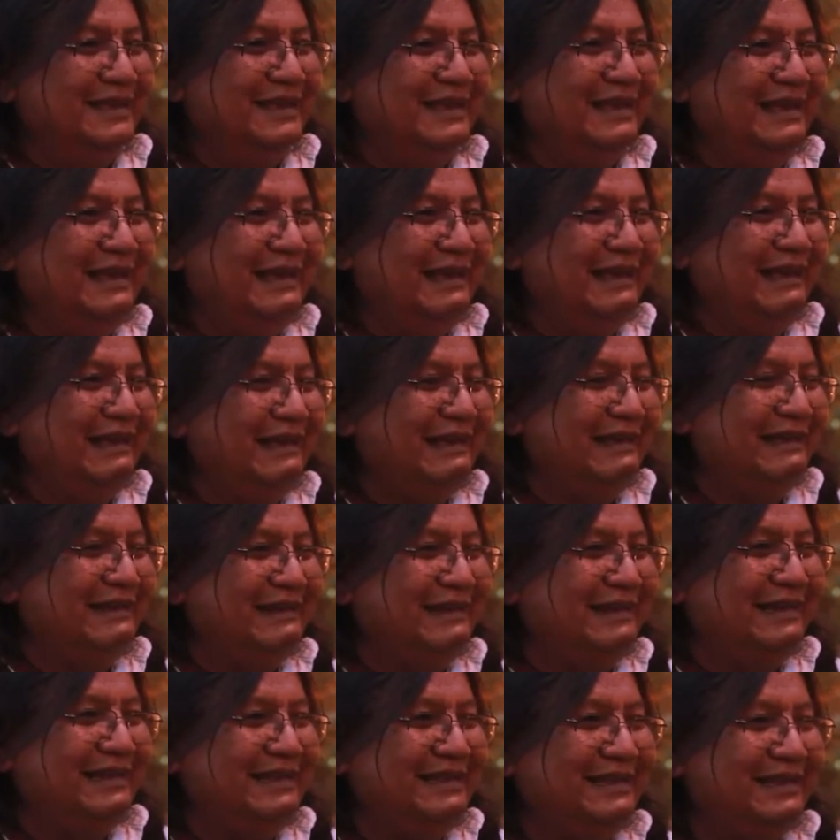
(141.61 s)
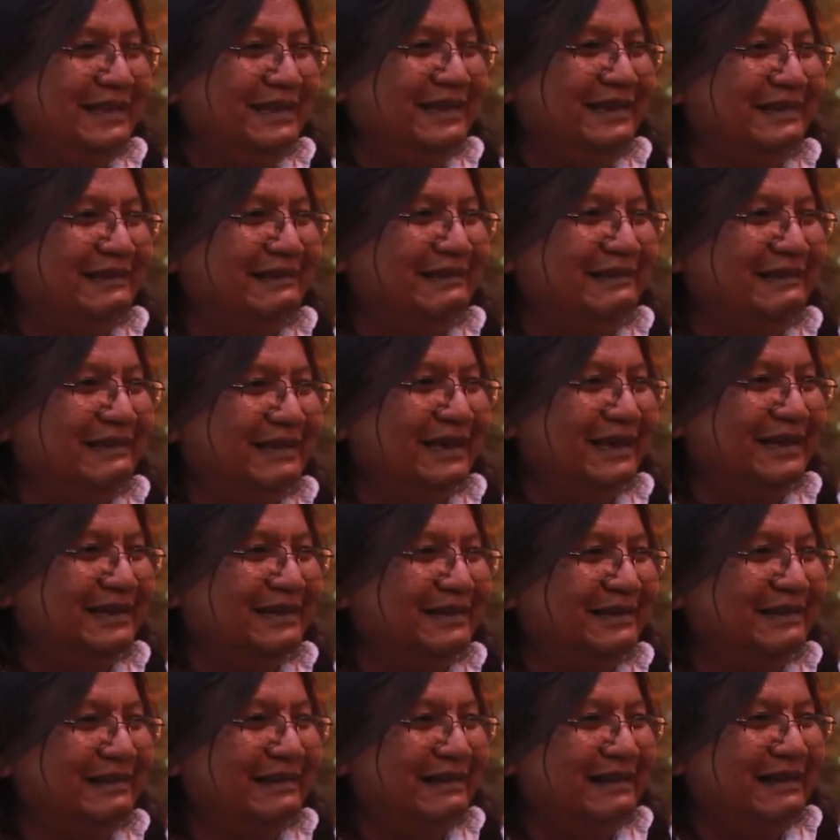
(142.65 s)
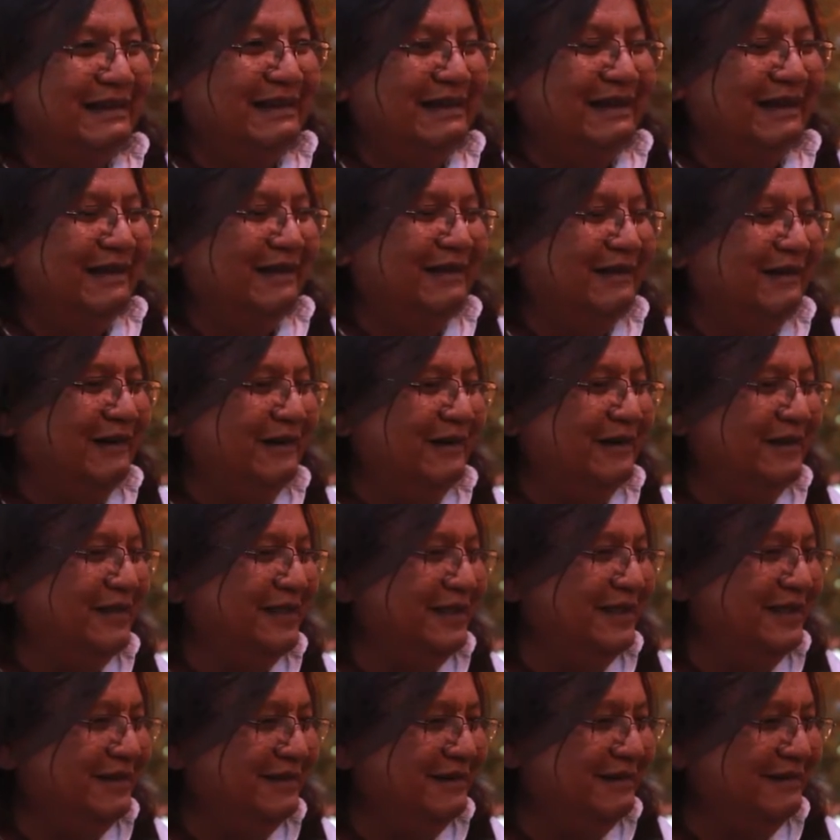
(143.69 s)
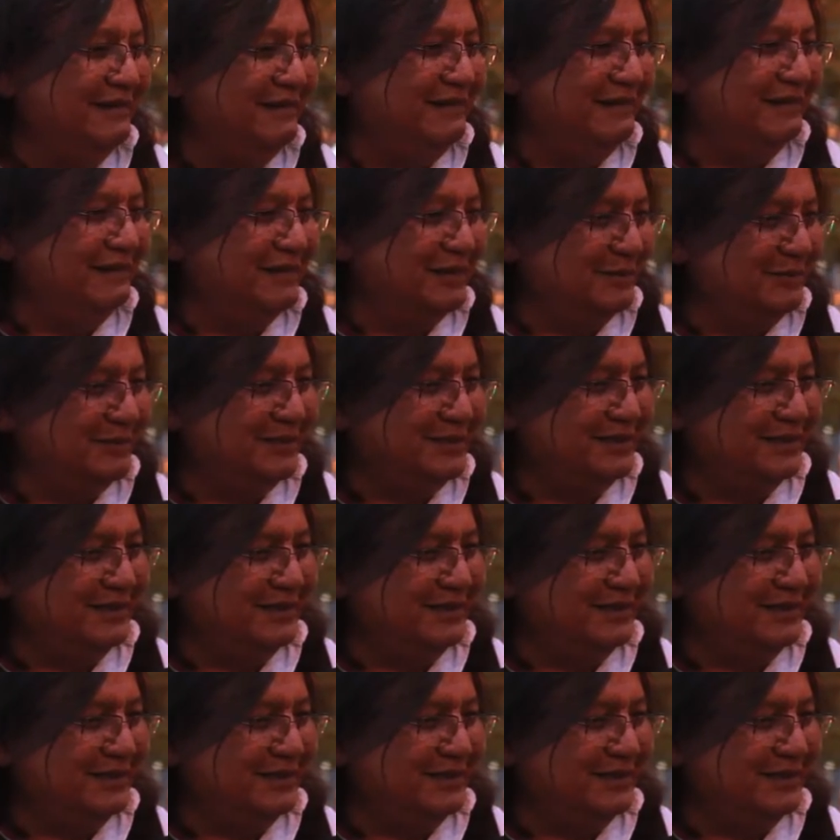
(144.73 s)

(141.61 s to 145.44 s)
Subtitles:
And I think that a lot of the young, especially